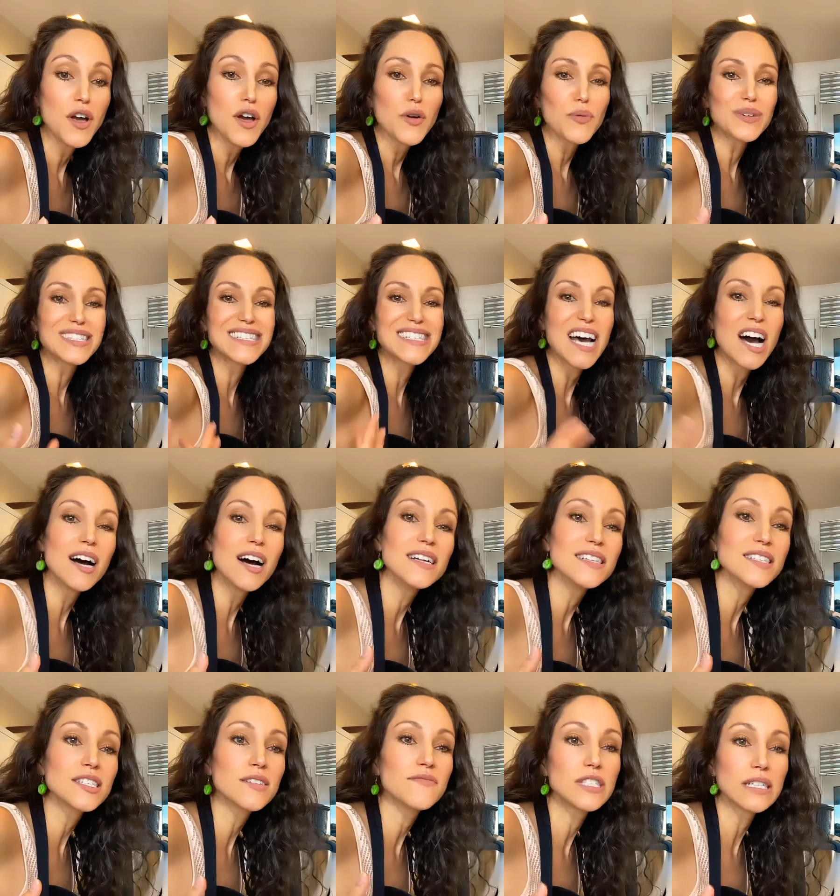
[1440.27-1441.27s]
with
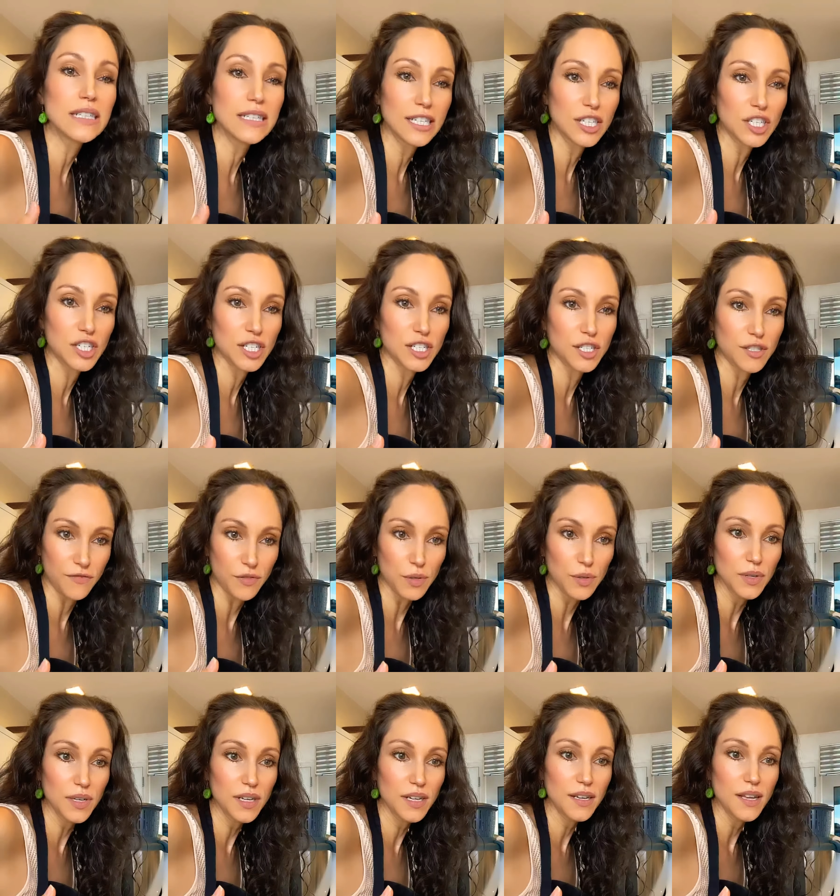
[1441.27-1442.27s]
tons of delicious
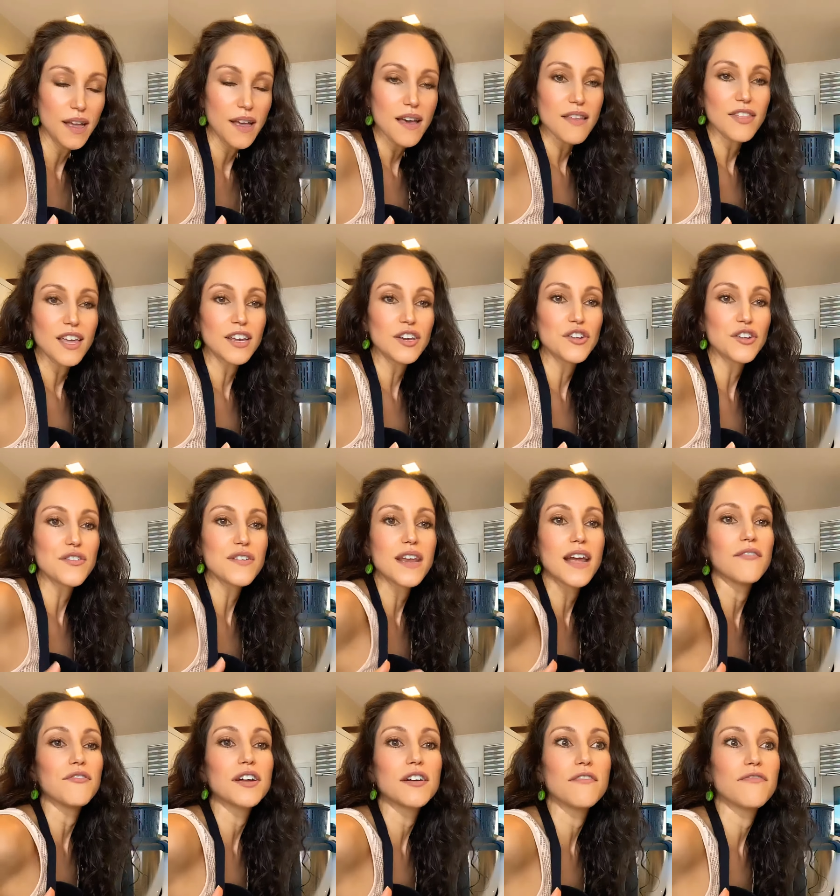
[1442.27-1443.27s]
food, then you're
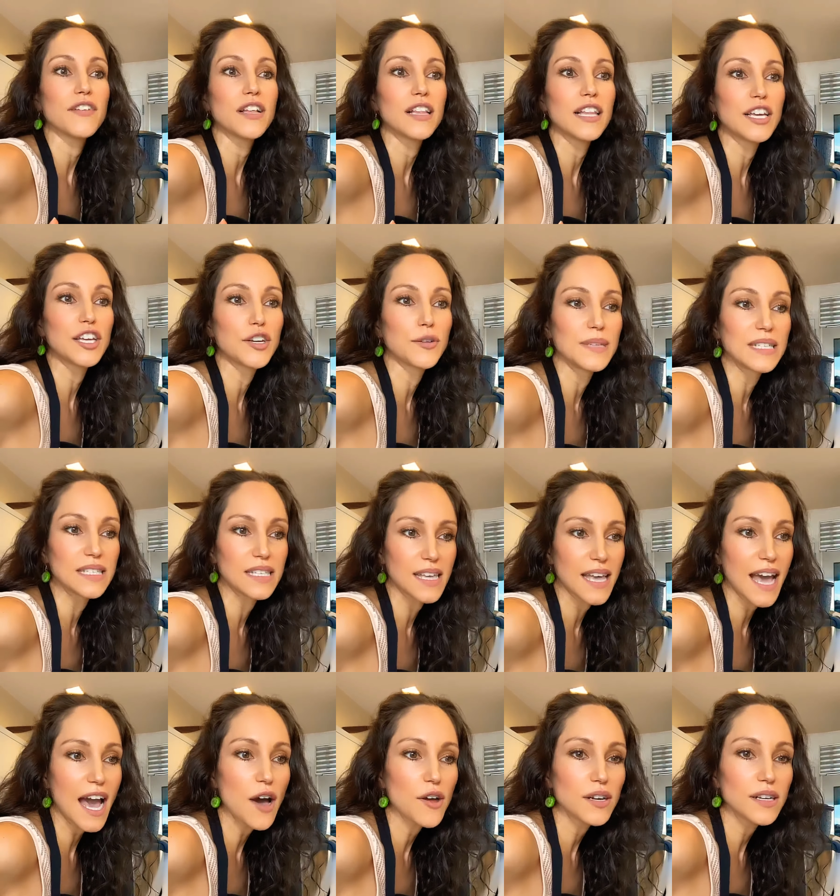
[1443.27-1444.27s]
never going to feel like you're missing
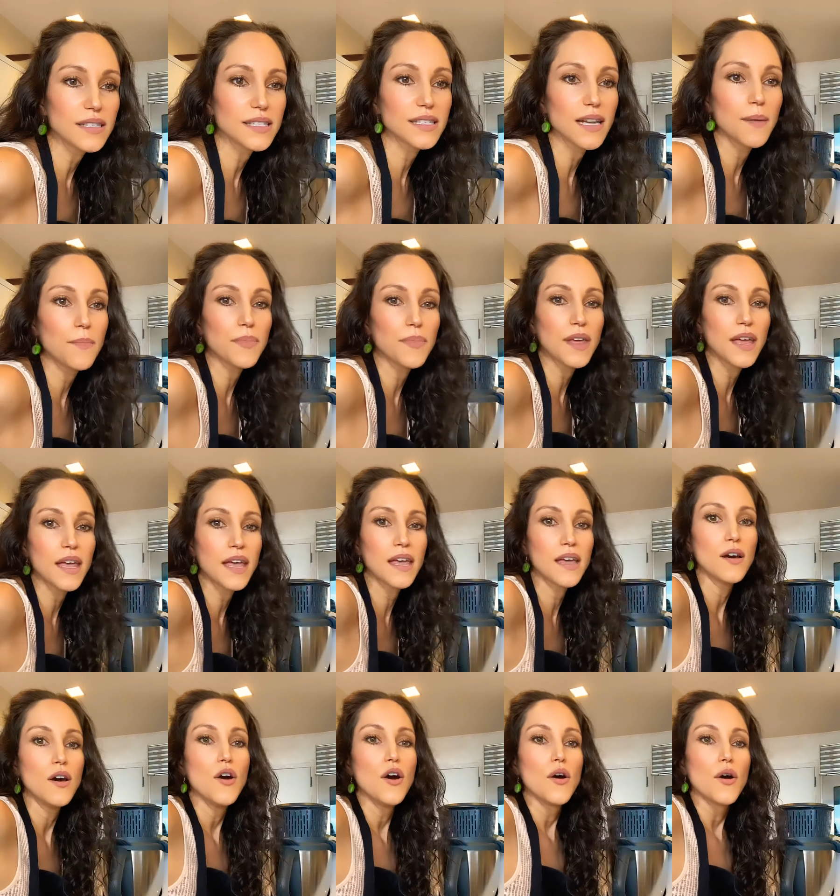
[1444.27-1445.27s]
out on
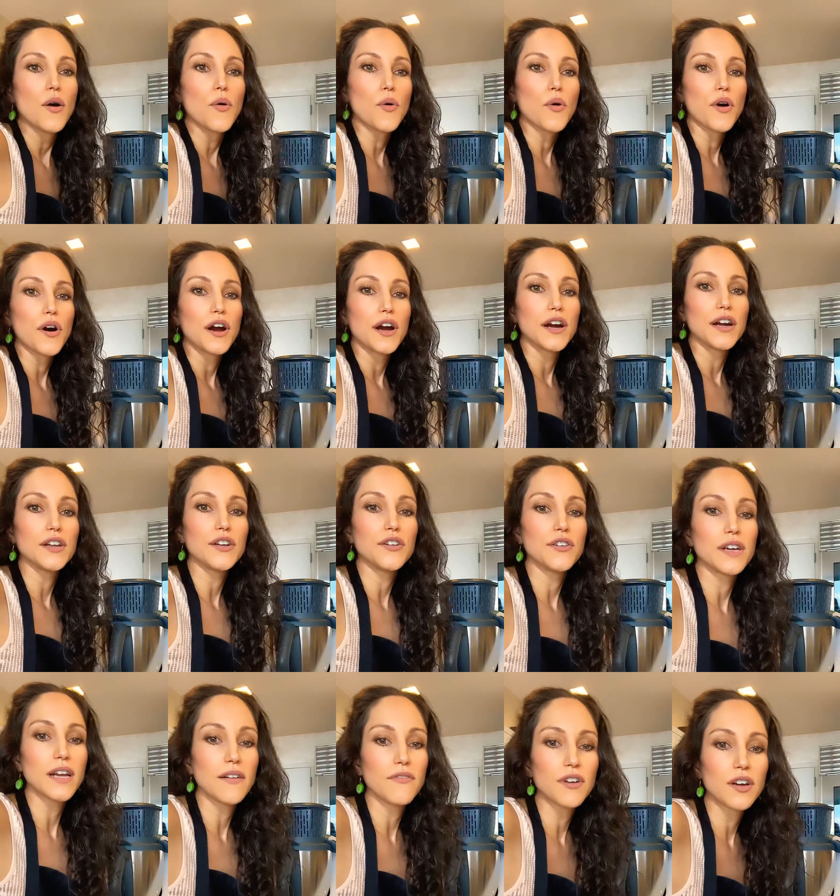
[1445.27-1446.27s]
something, or you're
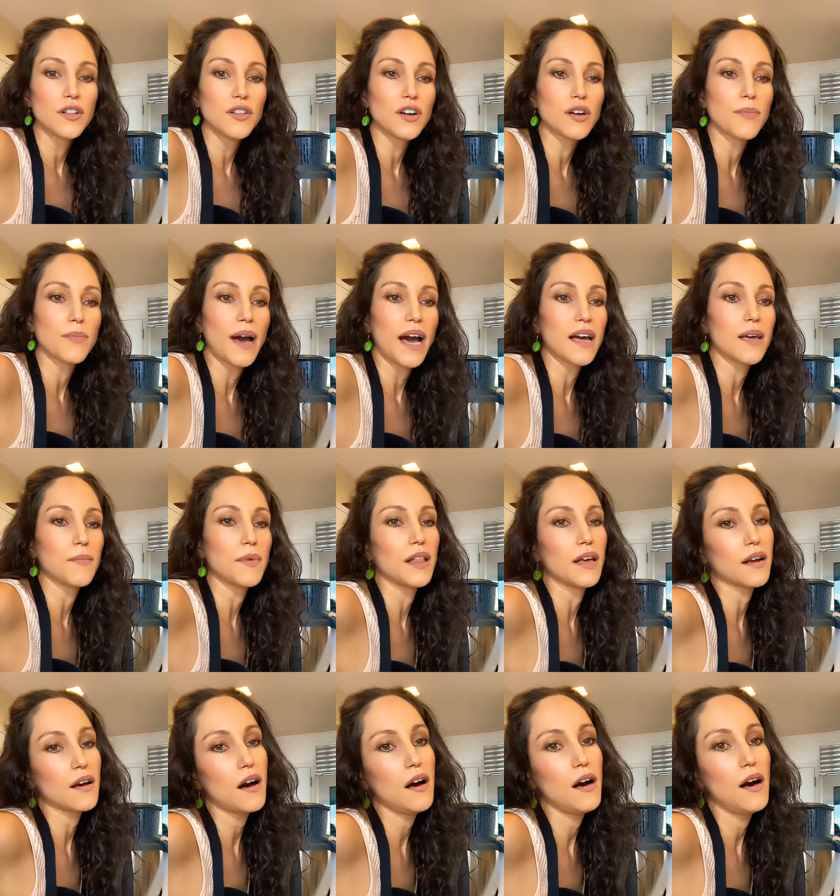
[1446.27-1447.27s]
never going to look back and be
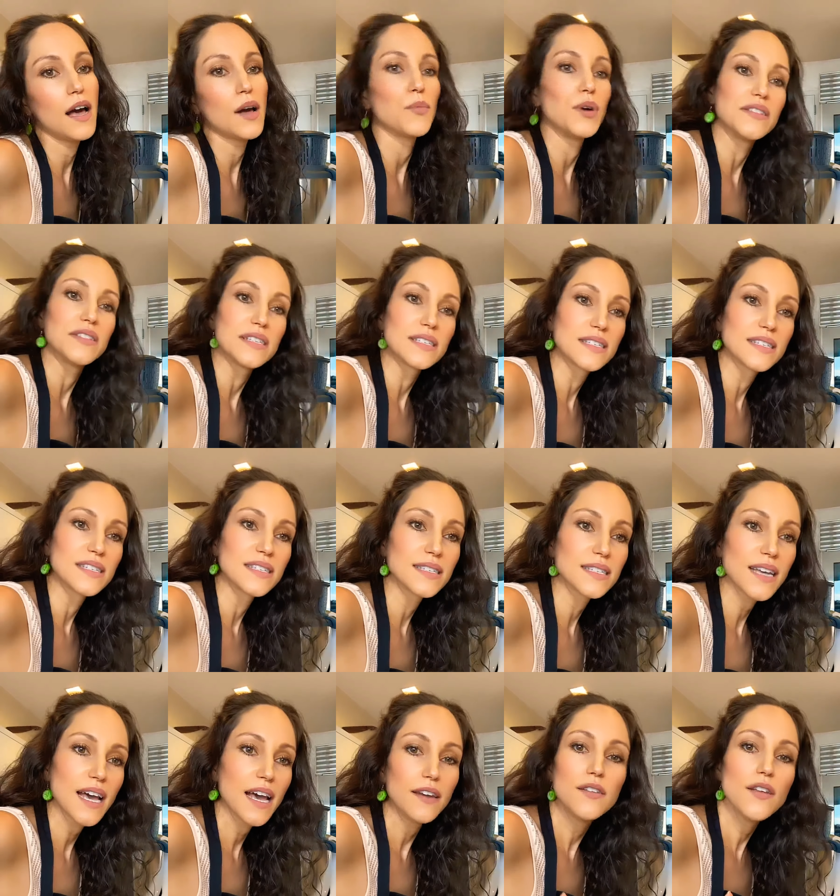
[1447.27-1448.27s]
like, oh, I want this
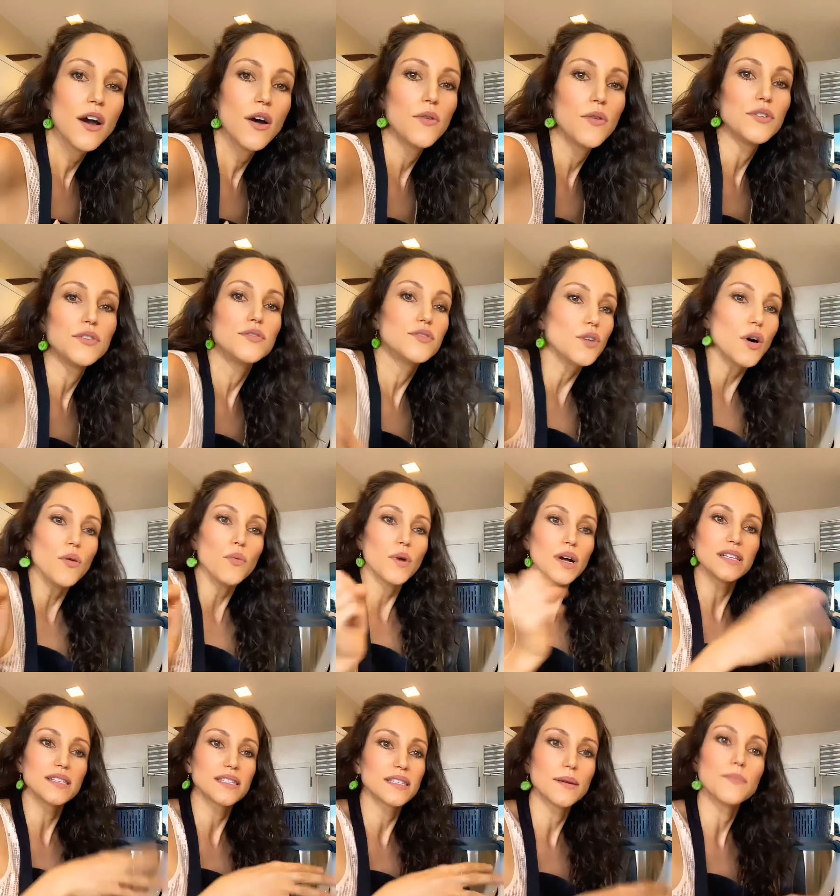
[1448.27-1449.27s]
instead. No, you don't
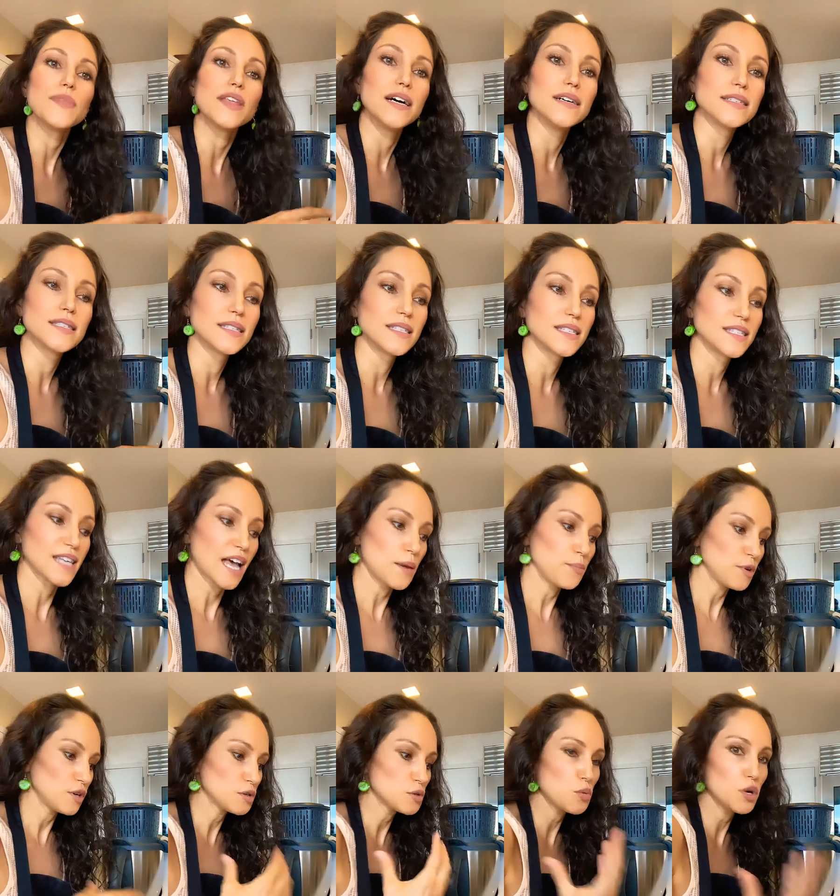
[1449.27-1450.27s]
want something else instead,
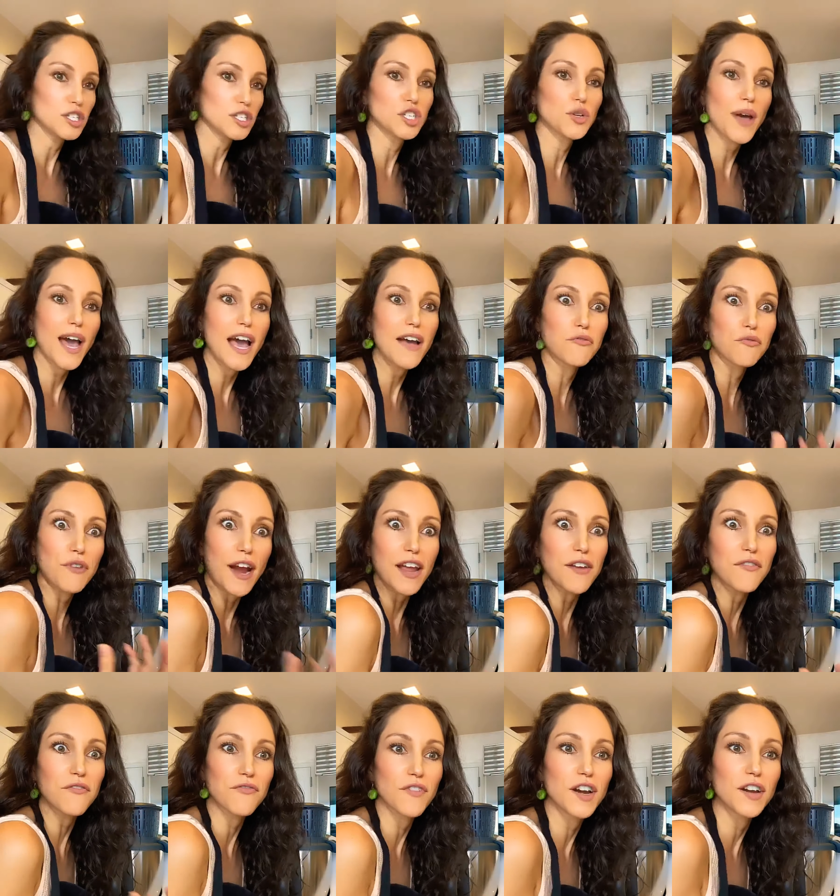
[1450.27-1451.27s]
because what you have right
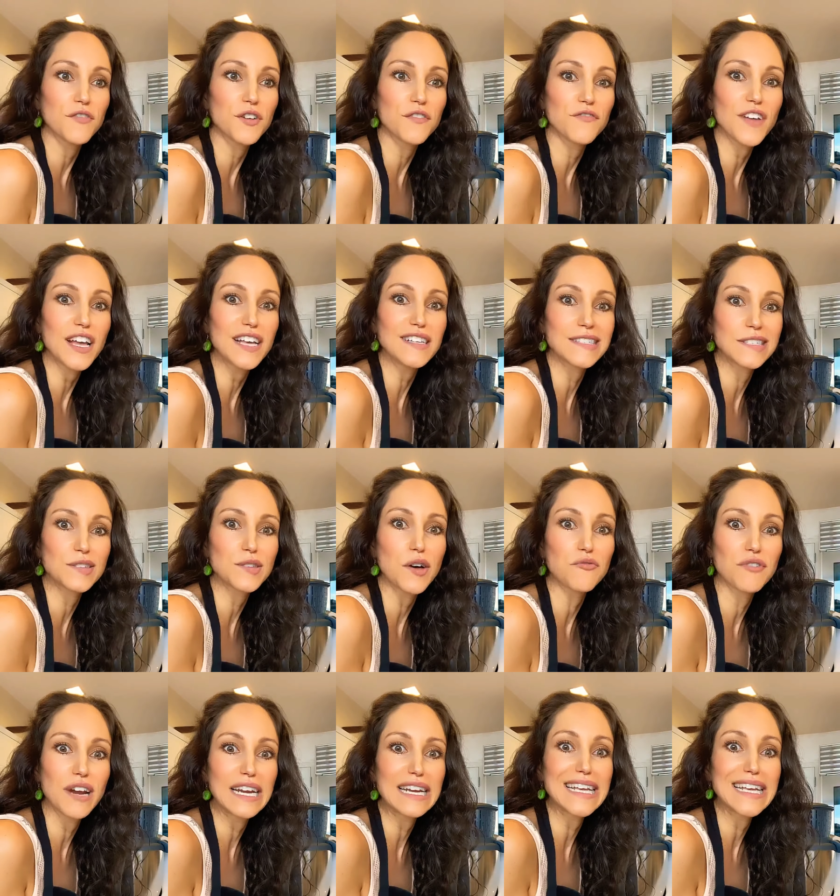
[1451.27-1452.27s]
in front of your face is
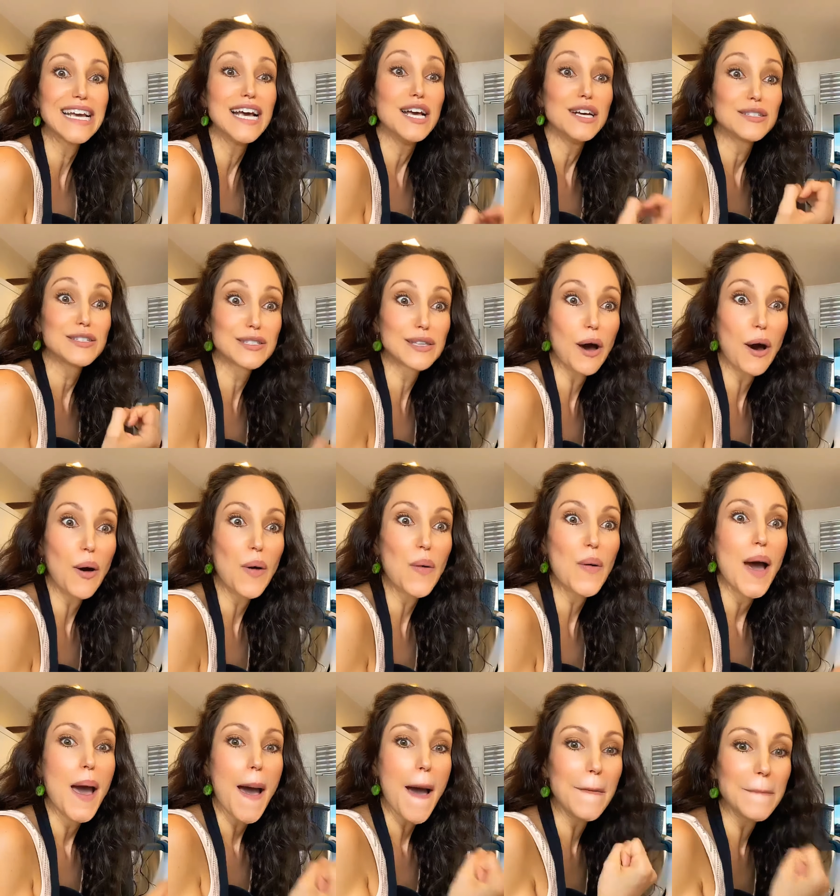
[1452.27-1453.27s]
already so
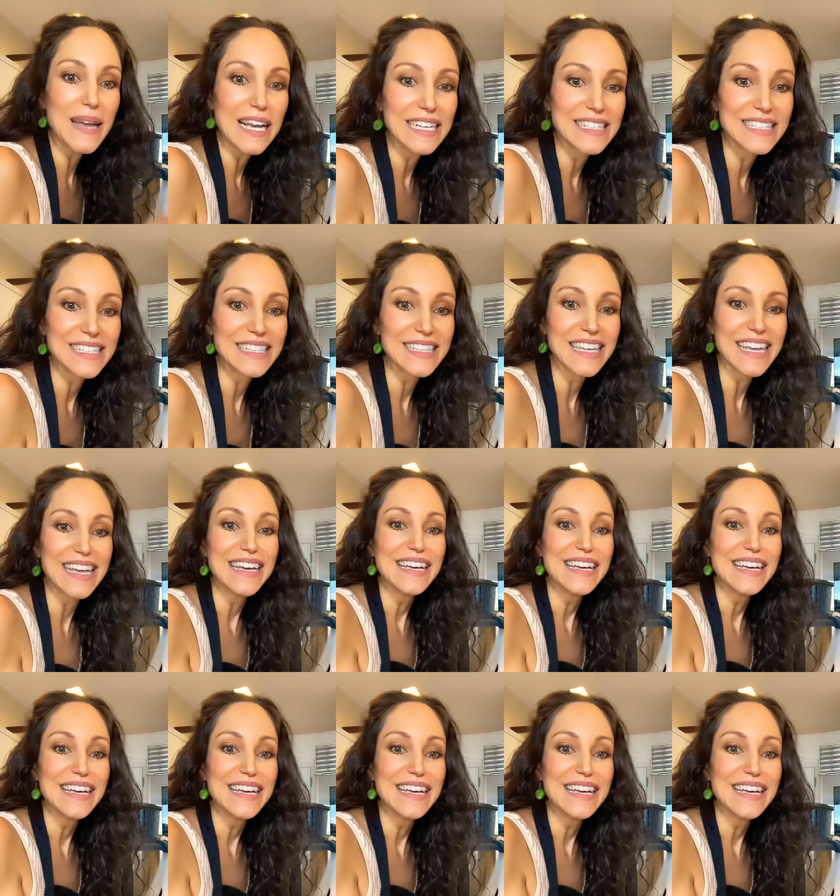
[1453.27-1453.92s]
amazingly